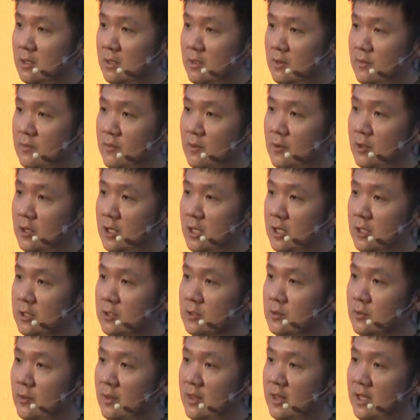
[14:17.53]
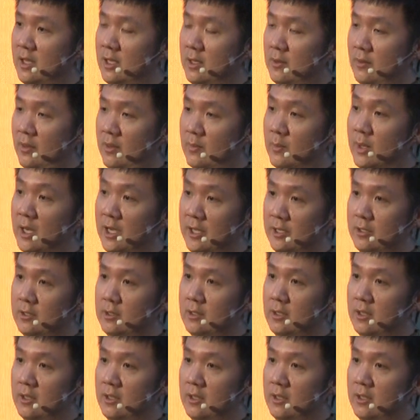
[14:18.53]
for a used house buyer